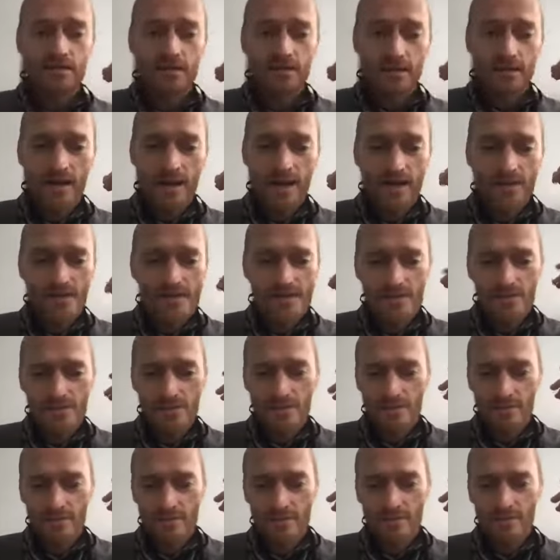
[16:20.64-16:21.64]
as
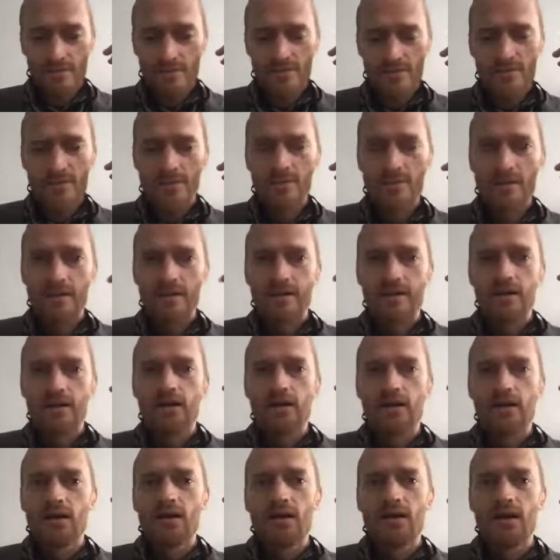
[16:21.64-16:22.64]
a
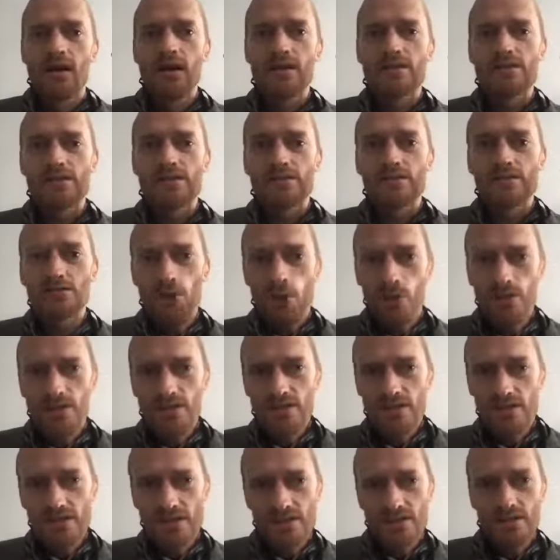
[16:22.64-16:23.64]

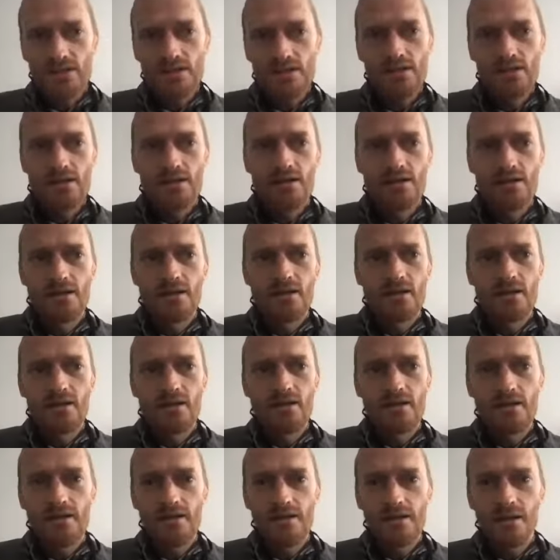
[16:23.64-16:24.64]
yogi,
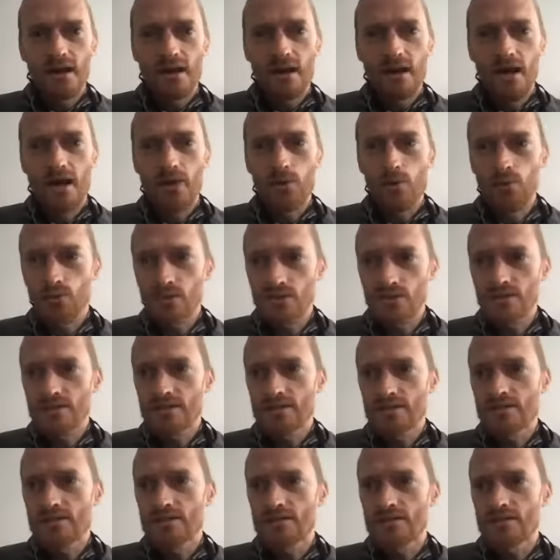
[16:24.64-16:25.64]
I
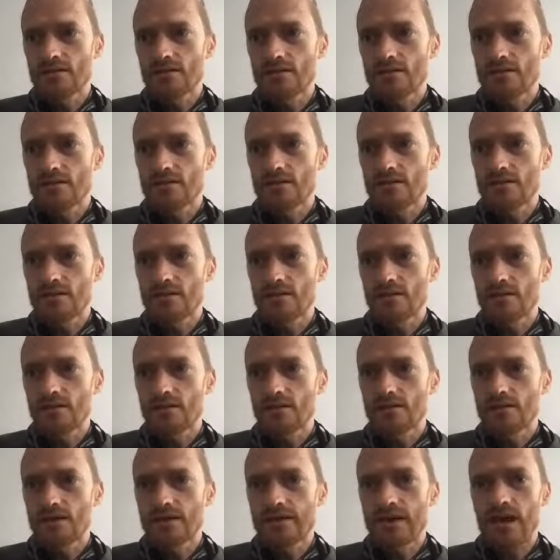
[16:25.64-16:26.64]
really,
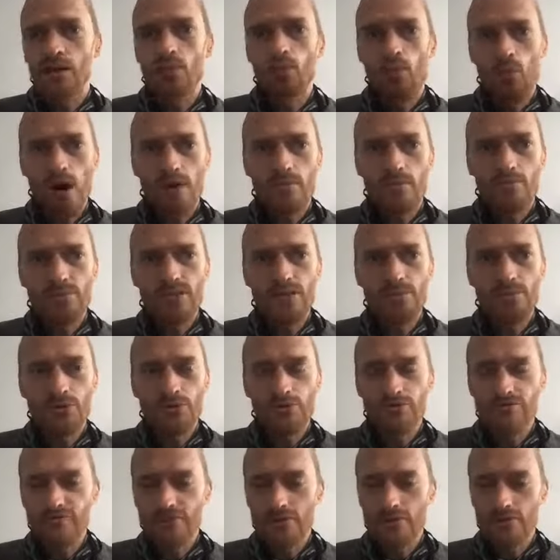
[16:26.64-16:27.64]
I want people
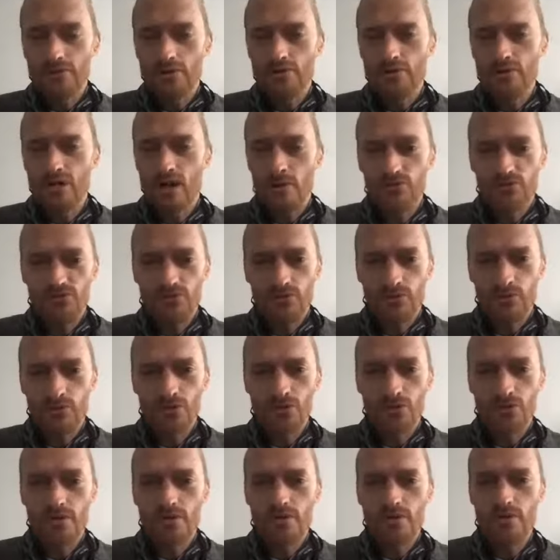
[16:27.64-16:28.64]
to feel
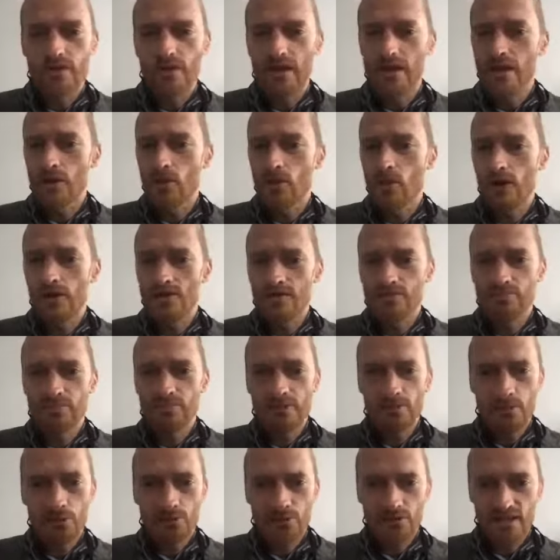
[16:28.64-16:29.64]
comfortable and I want
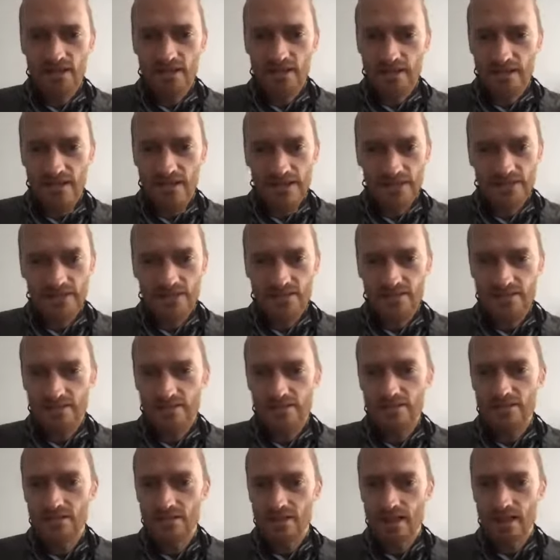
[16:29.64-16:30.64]
people to
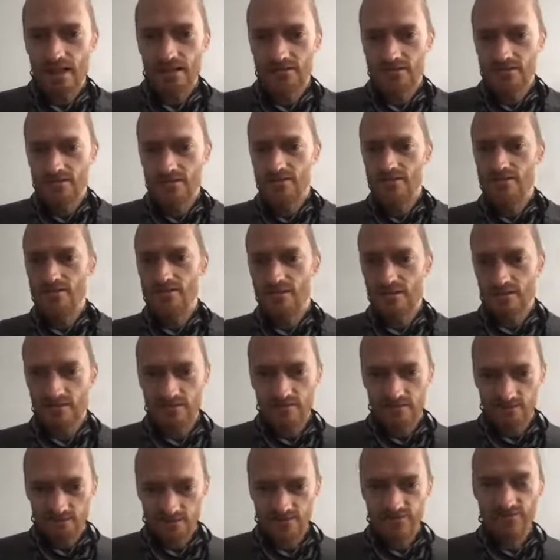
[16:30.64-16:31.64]
connect and to
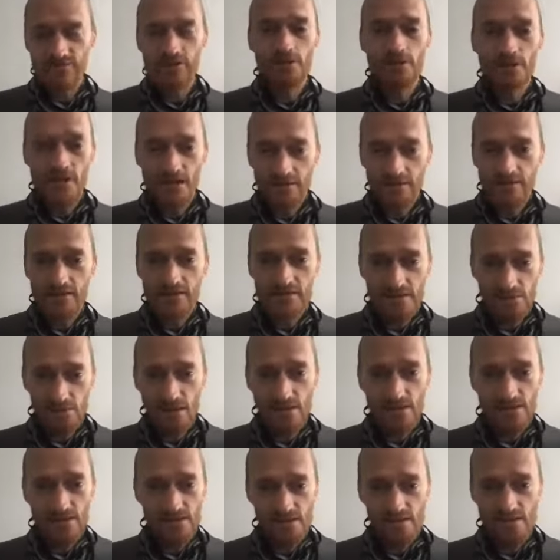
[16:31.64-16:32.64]
feel like the
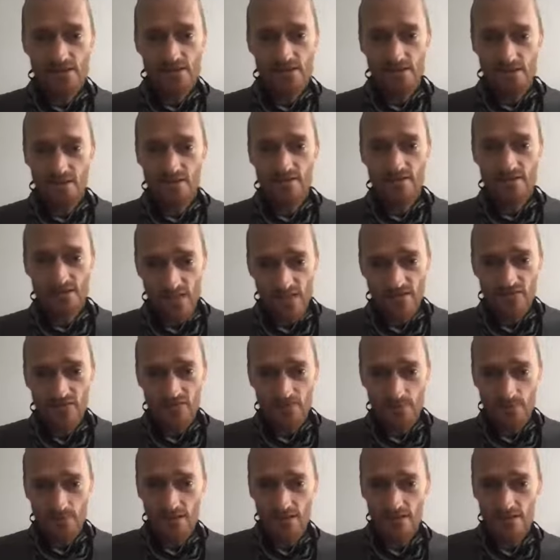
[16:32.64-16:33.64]
space is a safe
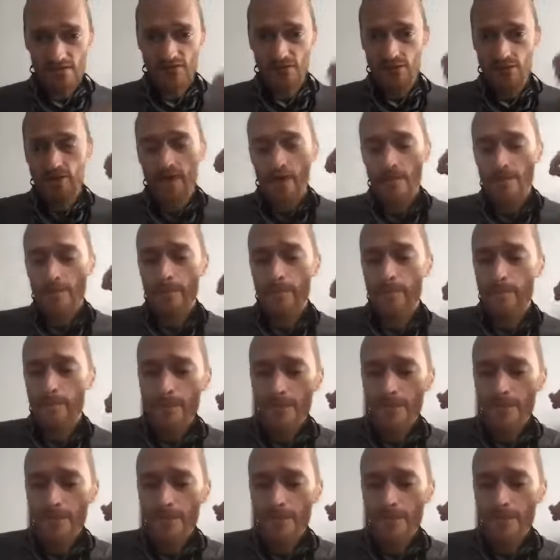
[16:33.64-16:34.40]
space for them.